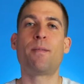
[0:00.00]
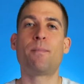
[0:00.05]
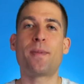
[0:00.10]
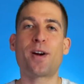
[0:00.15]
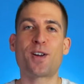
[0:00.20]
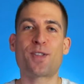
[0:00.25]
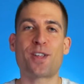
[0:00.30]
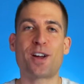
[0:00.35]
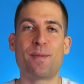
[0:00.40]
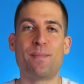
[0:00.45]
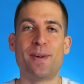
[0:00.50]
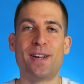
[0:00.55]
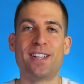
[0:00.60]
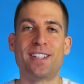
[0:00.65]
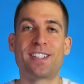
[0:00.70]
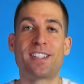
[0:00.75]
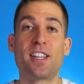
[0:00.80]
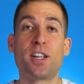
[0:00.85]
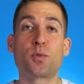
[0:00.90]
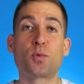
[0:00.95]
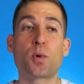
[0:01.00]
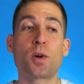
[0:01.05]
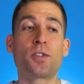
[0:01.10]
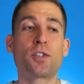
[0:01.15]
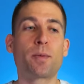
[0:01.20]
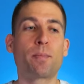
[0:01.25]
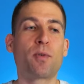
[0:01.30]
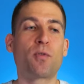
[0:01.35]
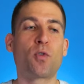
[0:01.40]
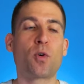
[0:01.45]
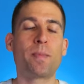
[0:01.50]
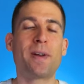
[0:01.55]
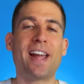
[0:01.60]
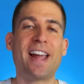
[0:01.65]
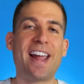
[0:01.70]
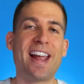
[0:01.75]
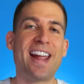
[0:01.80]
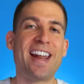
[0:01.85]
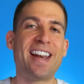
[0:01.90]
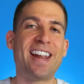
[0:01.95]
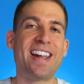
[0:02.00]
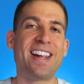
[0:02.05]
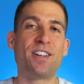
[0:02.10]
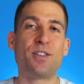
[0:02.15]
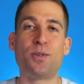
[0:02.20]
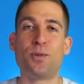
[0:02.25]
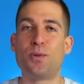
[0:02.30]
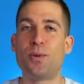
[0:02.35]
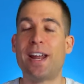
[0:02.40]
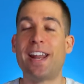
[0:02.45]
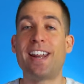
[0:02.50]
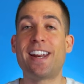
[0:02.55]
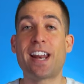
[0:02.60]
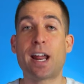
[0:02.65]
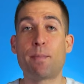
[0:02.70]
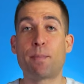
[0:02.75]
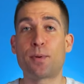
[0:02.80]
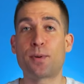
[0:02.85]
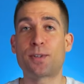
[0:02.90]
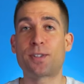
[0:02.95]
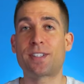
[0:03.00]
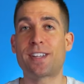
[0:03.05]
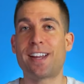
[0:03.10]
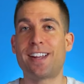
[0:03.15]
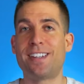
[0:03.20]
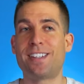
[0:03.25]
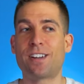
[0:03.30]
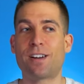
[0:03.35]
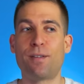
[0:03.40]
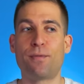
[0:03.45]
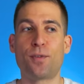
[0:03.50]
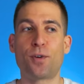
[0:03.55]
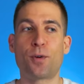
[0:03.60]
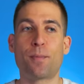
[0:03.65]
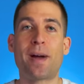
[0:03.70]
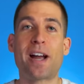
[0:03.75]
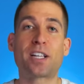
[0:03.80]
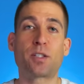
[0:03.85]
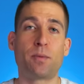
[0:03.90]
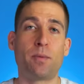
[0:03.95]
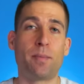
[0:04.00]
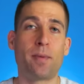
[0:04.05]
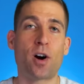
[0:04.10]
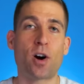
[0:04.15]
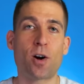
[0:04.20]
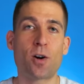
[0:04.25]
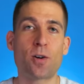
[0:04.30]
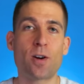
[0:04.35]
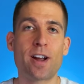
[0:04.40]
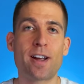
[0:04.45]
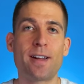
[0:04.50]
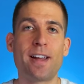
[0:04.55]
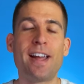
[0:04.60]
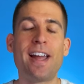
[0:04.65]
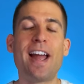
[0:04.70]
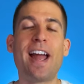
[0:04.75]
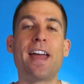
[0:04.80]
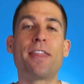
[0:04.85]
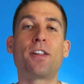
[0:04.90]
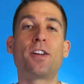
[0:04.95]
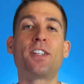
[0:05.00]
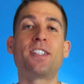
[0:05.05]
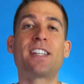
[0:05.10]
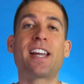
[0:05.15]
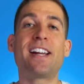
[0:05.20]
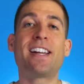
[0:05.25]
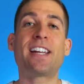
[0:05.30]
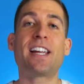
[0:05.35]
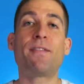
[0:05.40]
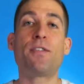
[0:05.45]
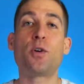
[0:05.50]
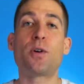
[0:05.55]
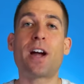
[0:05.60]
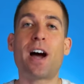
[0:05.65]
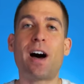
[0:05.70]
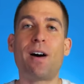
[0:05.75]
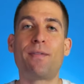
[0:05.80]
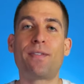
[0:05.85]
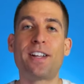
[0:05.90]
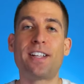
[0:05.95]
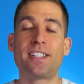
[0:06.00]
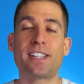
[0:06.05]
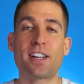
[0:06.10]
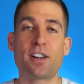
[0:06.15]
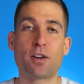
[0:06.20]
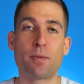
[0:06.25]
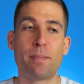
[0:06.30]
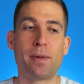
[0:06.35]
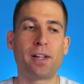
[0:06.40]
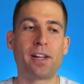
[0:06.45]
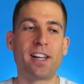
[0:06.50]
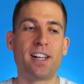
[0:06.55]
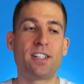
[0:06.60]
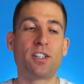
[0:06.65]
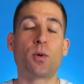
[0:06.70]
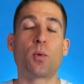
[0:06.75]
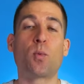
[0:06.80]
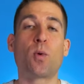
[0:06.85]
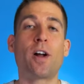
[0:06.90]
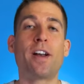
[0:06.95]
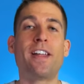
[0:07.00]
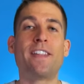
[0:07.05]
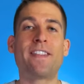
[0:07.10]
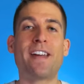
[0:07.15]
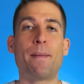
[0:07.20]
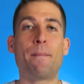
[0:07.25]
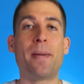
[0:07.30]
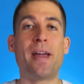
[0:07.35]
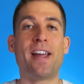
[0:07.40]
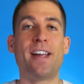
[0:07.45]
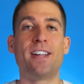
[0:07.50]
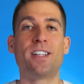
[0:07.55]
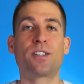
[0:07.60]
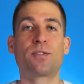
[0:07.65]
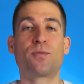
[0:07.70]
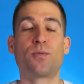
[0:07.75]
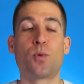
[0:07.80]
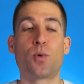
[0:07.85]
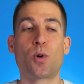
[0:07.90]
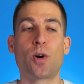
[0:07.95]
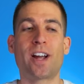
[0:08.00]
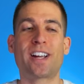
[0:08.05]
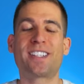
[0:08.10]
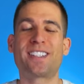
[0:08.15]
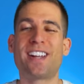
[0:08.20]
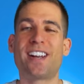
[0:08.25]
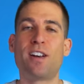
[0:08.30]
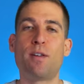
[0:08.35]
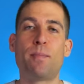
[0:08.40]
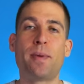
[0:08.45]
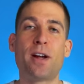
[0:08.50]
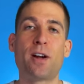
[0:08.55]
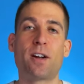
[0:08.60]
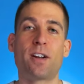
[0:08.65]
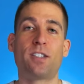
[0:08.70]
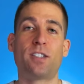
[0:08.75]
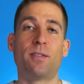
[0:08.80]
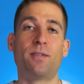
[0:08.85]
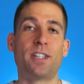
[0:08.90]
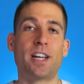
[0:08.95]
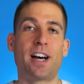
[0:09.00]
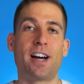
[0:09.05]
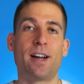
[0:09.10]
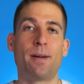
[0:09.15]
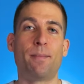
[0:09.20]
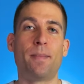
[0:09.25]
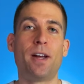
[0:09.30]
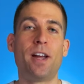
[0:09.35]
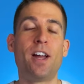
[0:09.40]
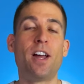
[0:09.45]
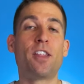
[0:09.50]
Marathon pace. These runs are performed at 80 to 89% of your maximum heart rate, and they're designed to give you confidence in your ability to run at that pace for extended periods of time.